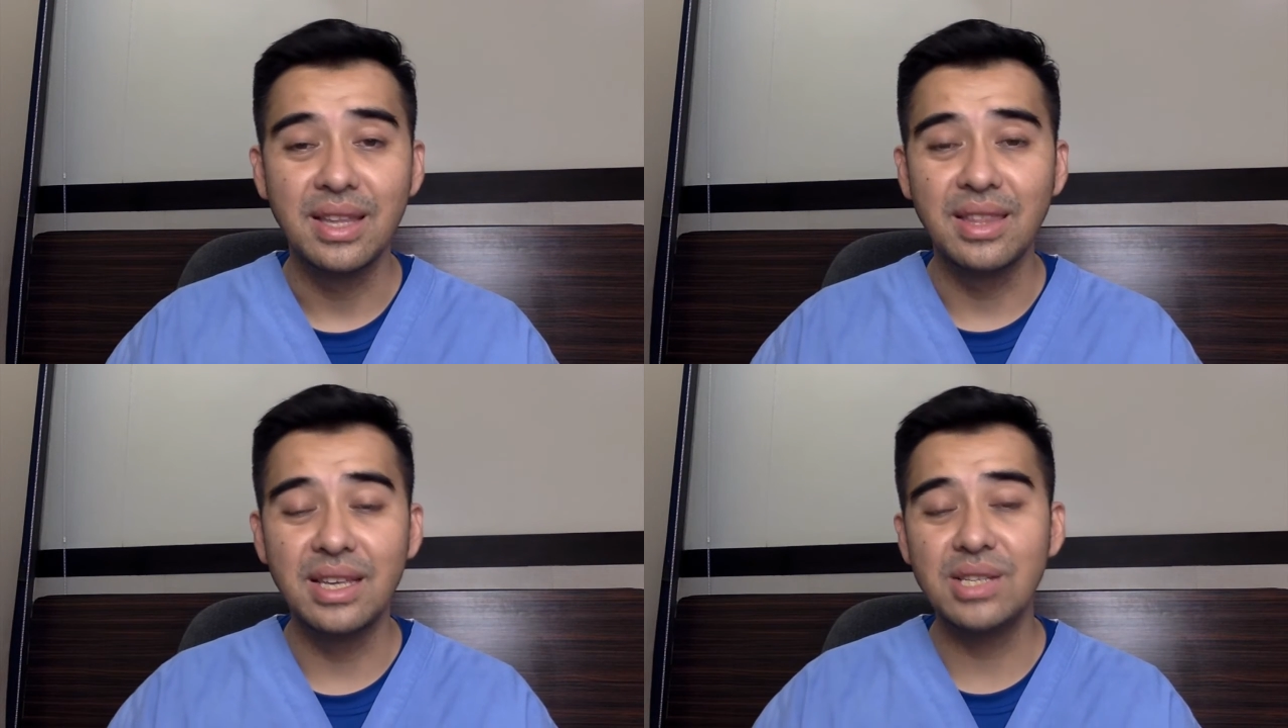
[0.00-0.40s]

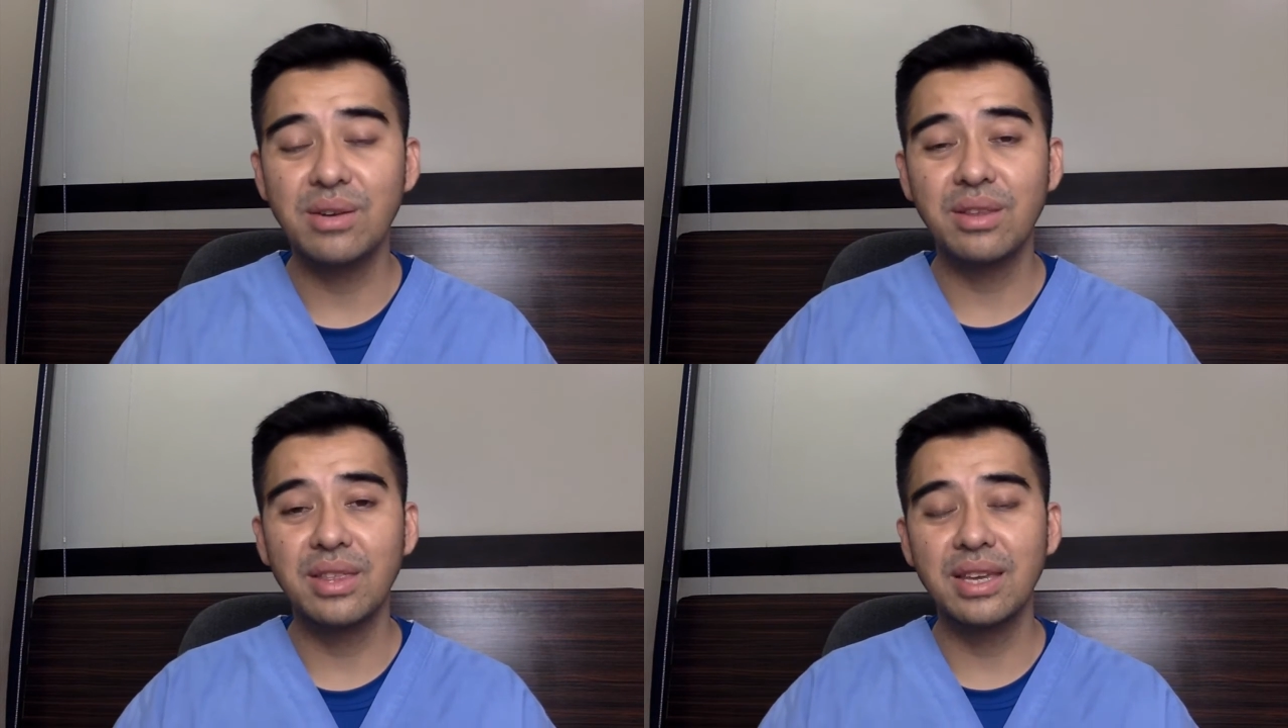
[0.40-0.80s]
These are
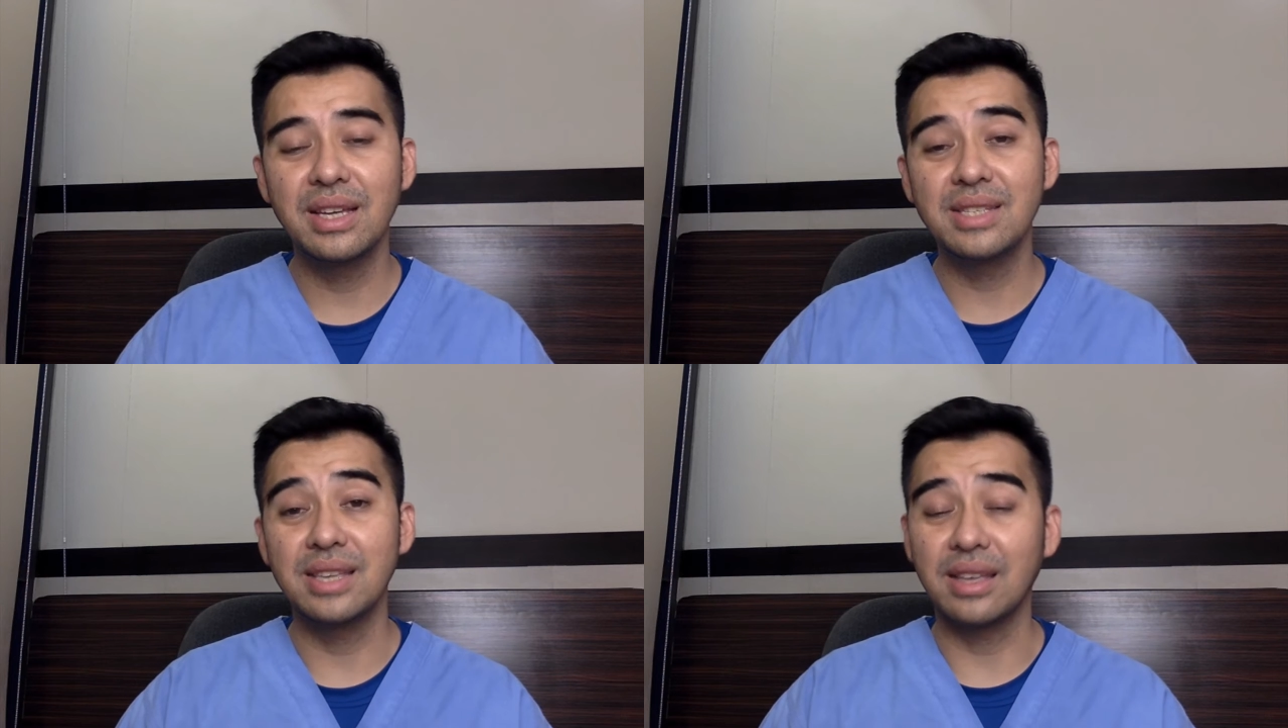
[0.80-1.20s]

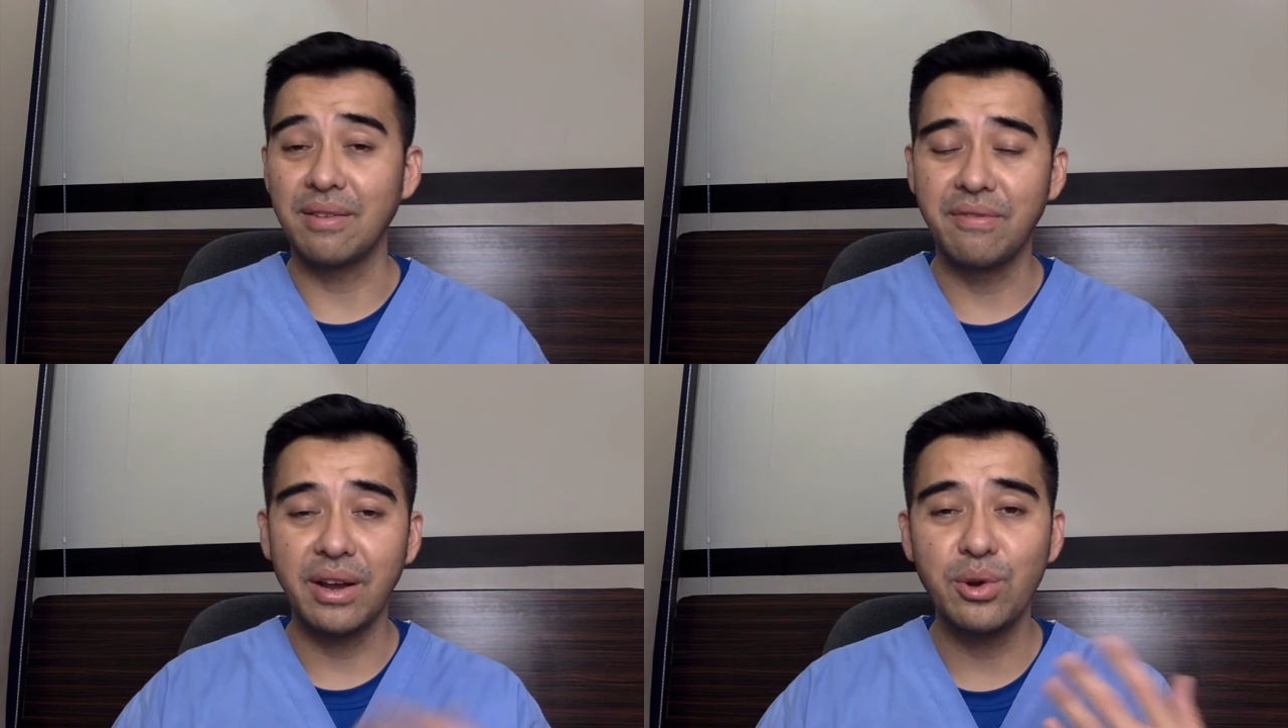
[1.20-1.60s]
things that can
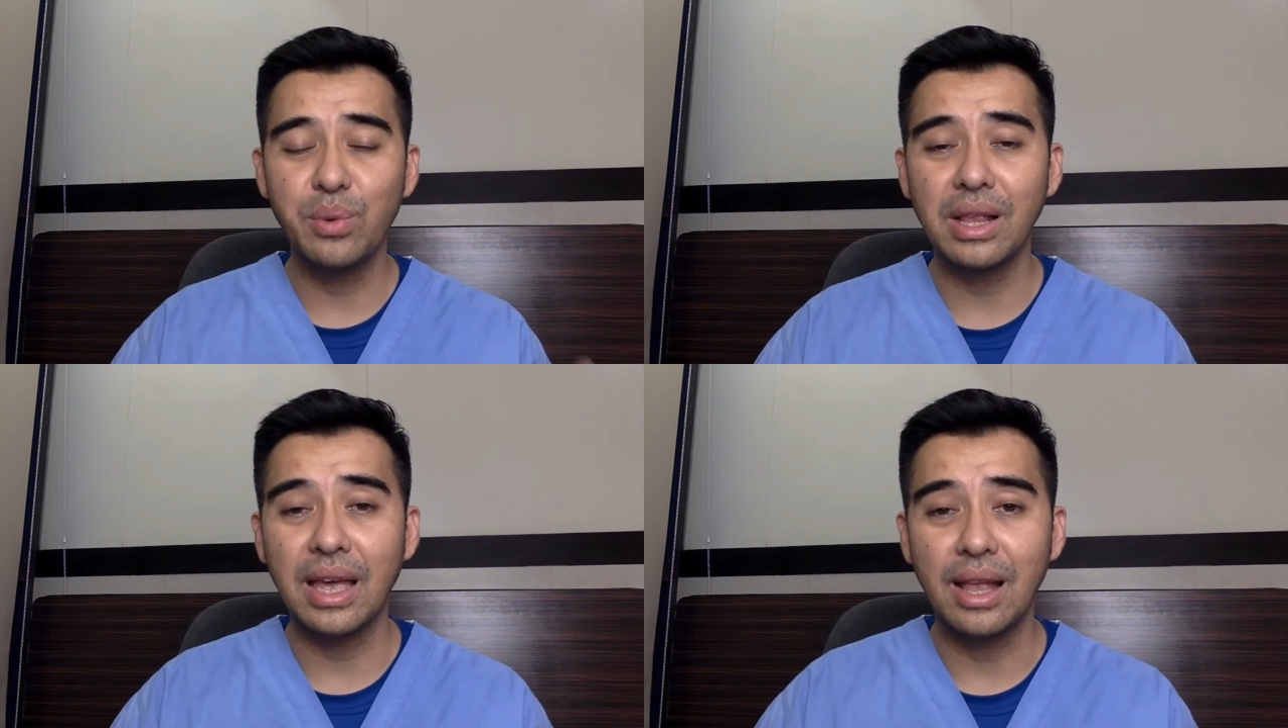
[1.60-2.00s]
very
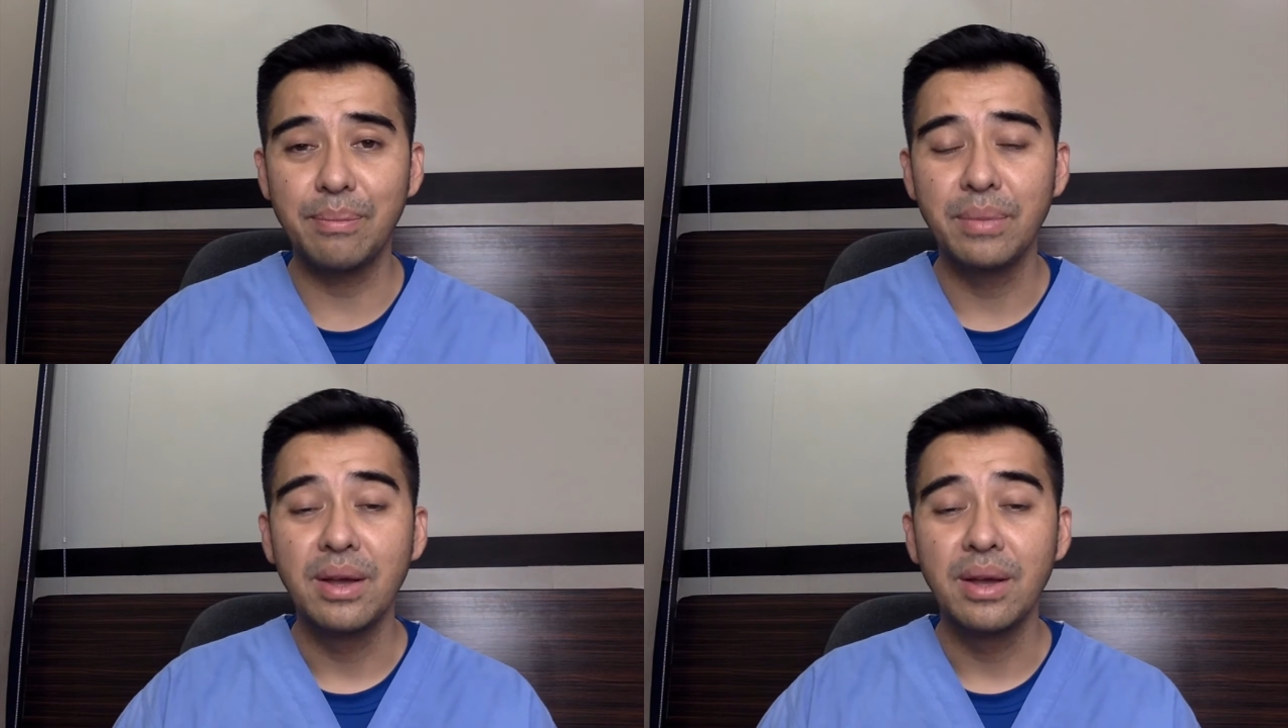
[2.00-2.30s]
well help,